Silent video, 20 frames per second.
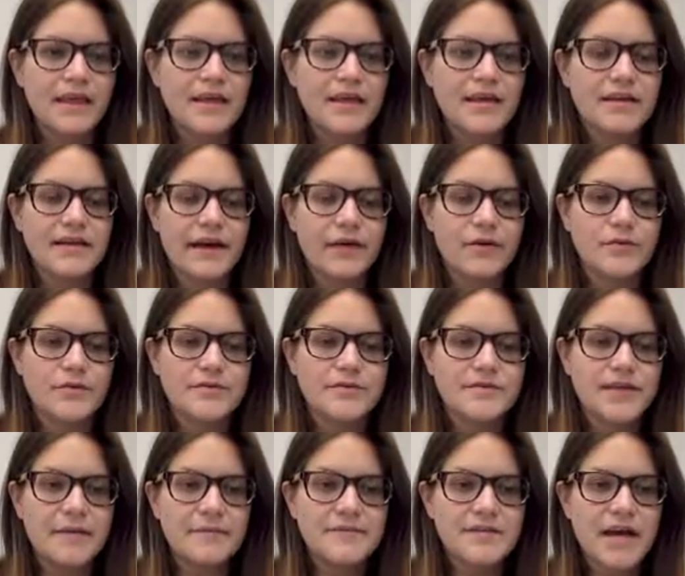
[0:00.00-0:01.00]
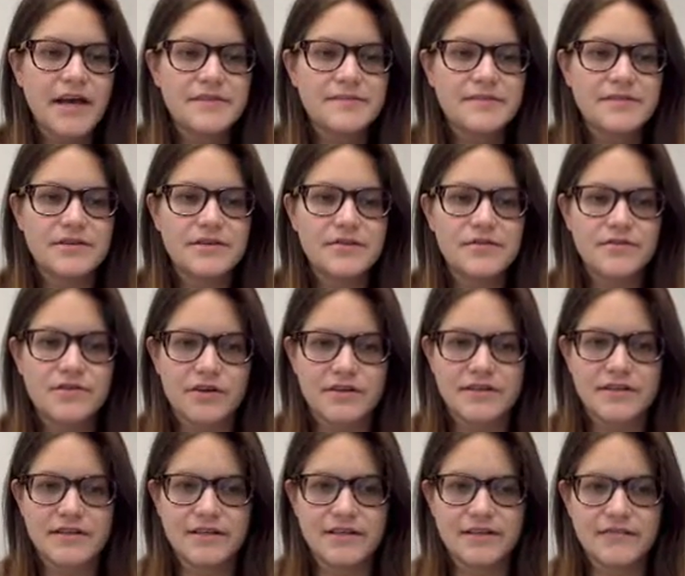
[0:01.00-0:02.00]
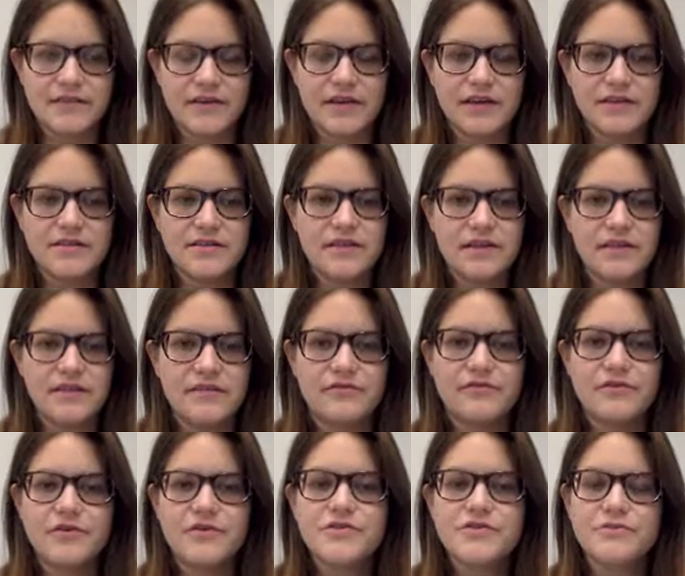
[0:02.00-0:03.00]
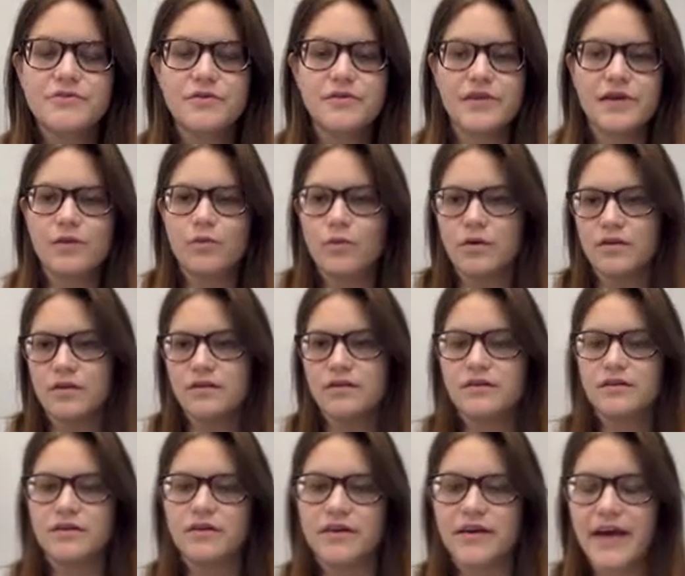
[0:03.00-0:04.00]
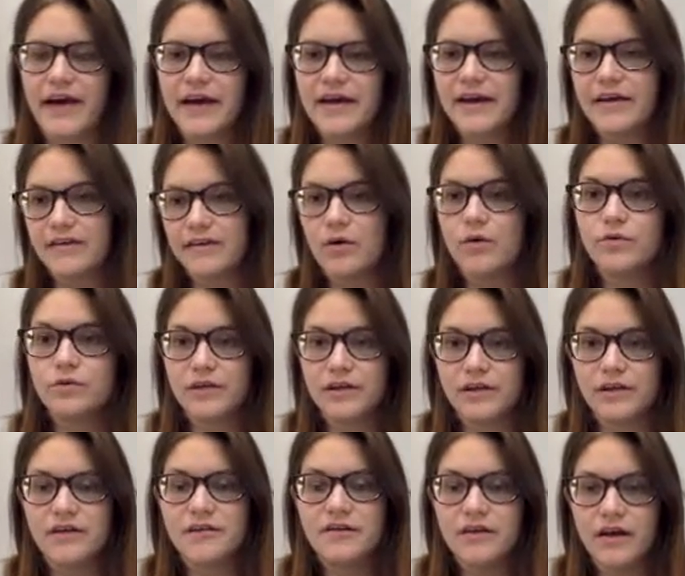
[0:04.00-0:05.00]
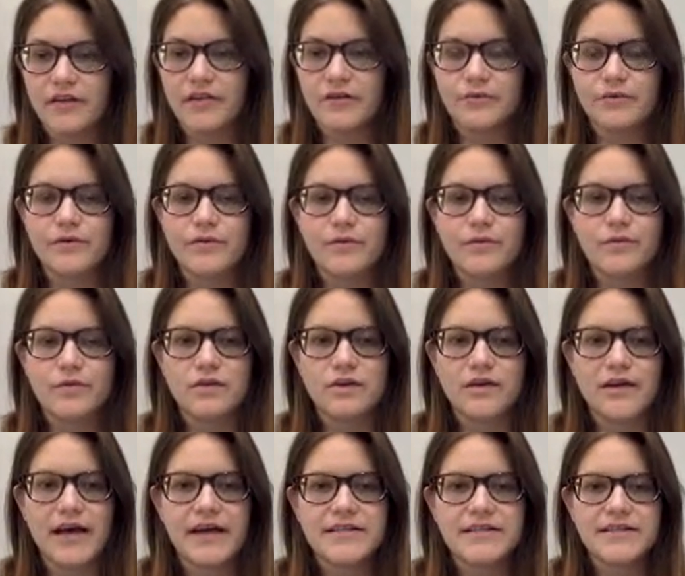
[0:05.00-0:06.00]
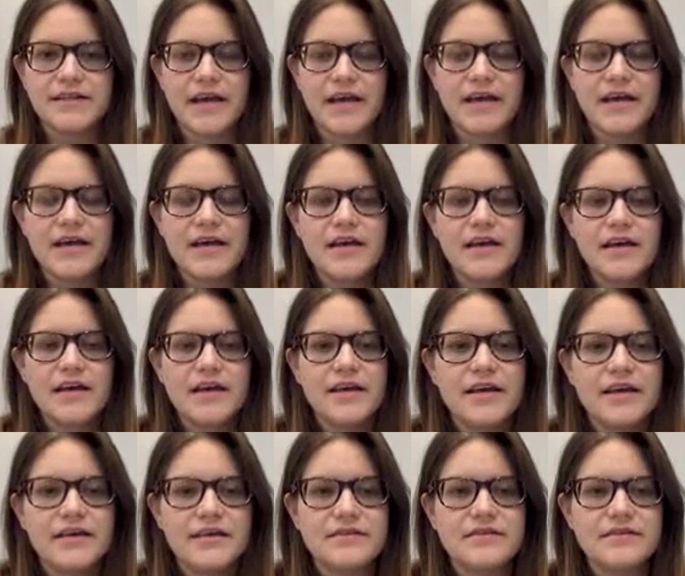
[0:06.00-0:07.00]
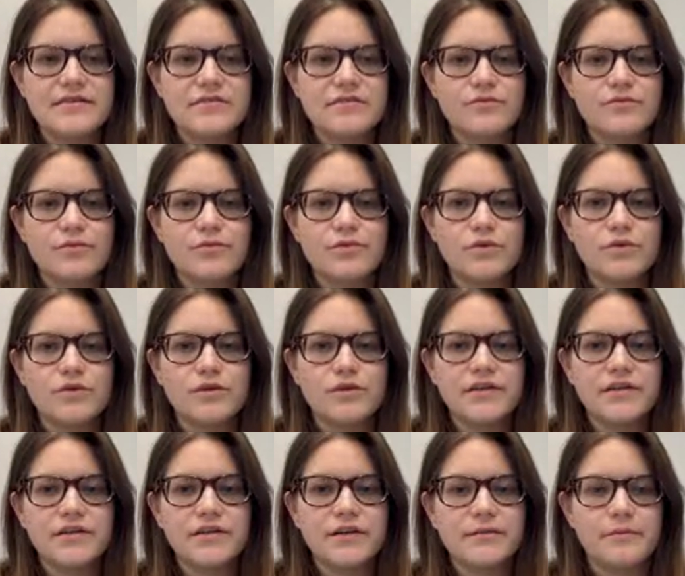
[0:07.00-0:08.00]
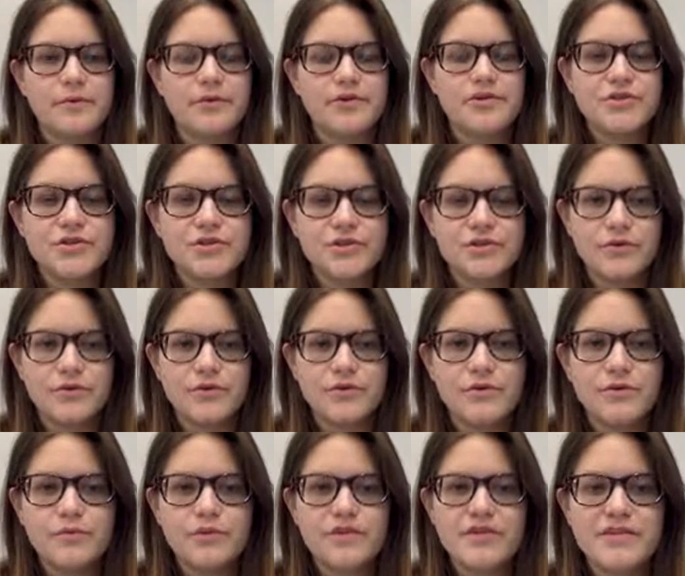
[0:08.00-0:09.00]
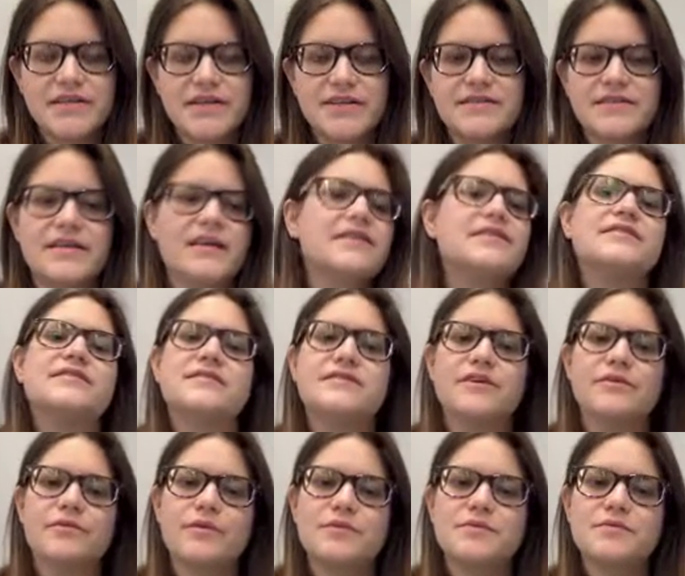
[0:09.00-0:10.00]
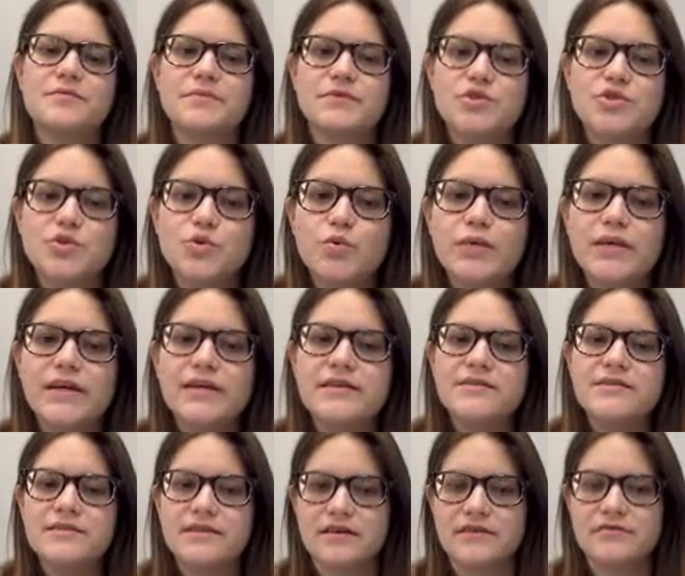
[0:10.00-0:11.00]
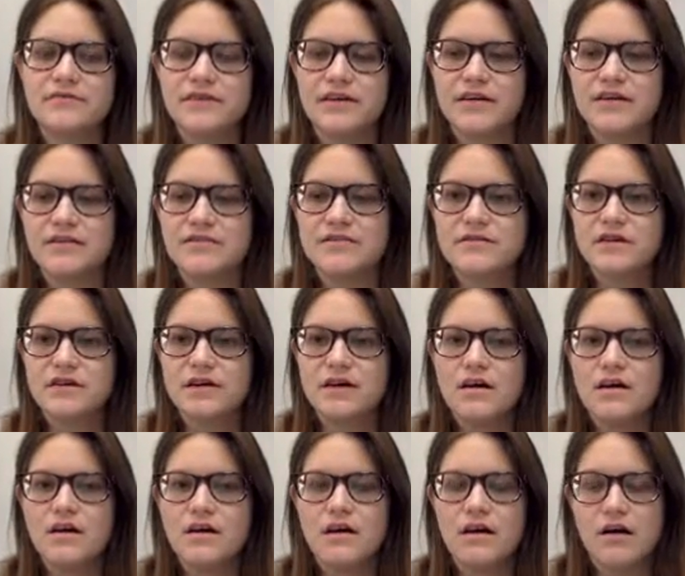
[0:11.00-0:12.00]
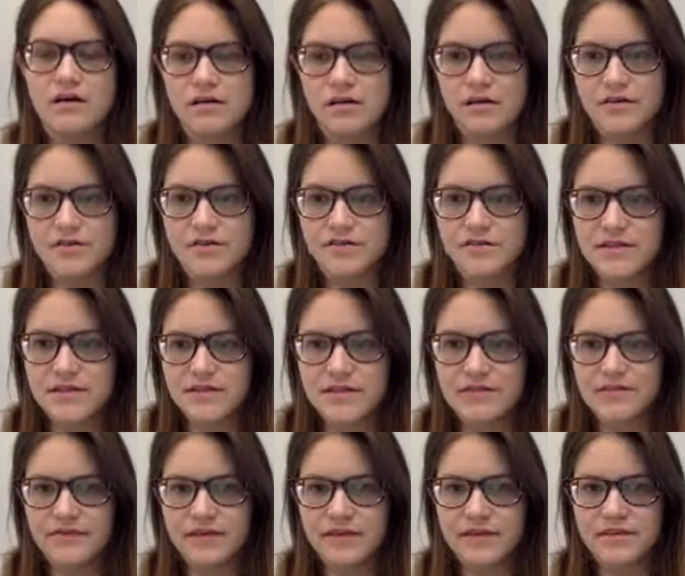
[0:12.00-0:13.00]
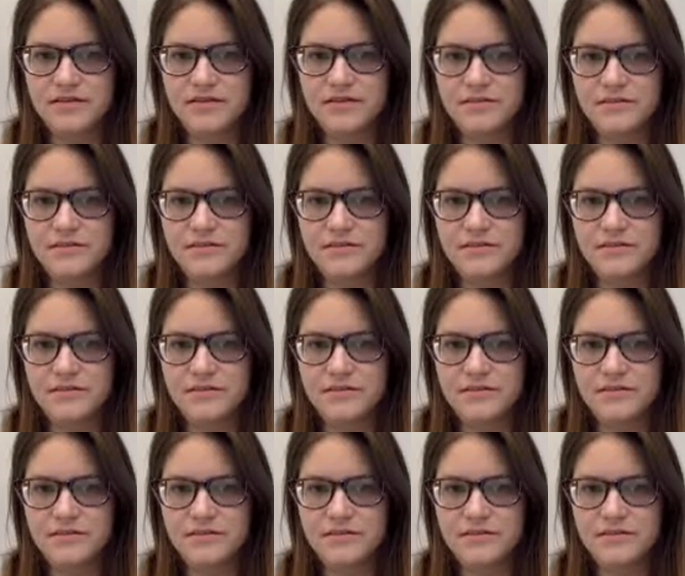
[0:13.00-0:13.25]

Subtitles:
Now, sometimes zeros are significant, and the first rule that we'll look at, and the only other rule that we'll look at today, is rule number 2, which says that zeros between sig figs are also significant.